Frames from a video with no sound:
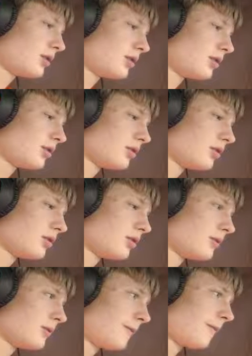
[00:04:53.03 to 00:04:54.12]

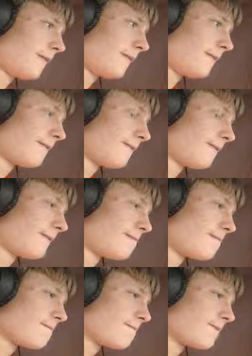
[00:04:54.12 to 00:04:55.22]

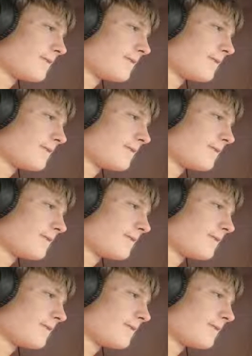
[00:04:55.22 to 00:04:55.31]
(silence)